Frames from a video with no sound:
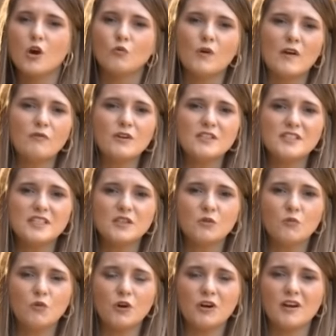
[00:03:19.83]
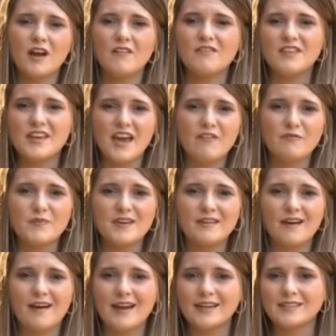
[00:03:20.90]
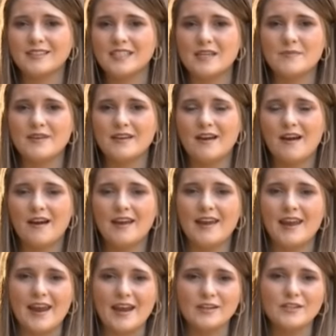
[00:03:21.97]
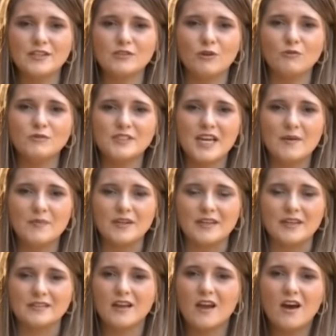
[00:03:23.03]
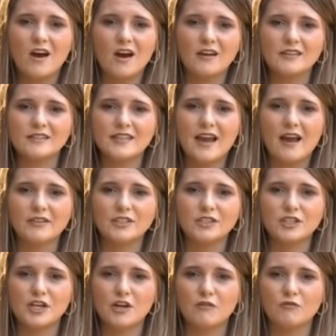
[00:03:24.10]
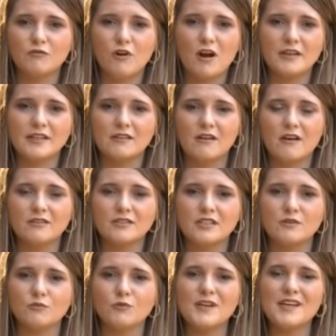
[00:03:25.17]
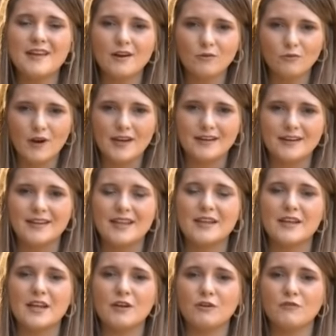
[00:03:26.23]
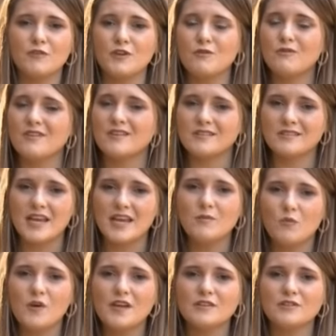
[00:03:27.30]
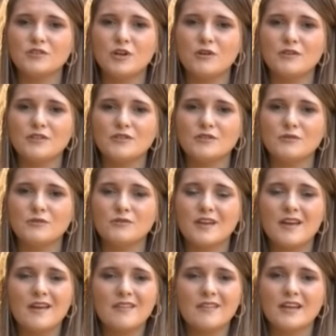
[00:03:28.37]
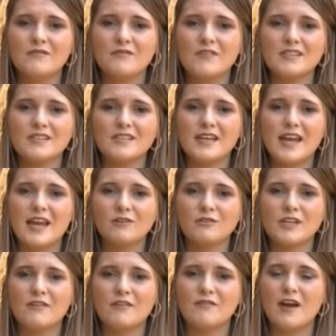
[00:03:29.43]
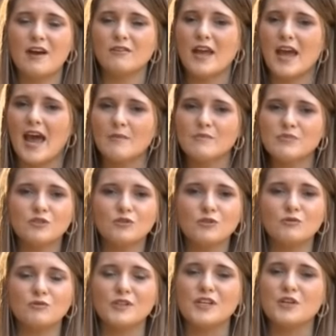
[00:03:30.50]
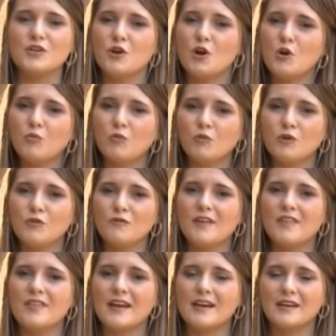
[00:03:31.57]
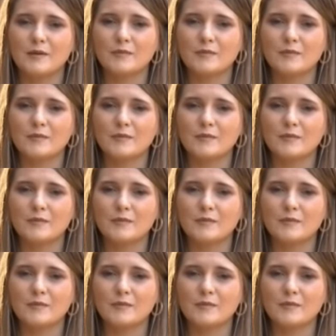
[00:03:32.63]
referencing the work of the FBI, TBI, and his own deputies. Hawkins County Sheriff Ronnie Lawson reiterated in an interview the same week as Jody Sue's that investigators have found absolutely no proof that an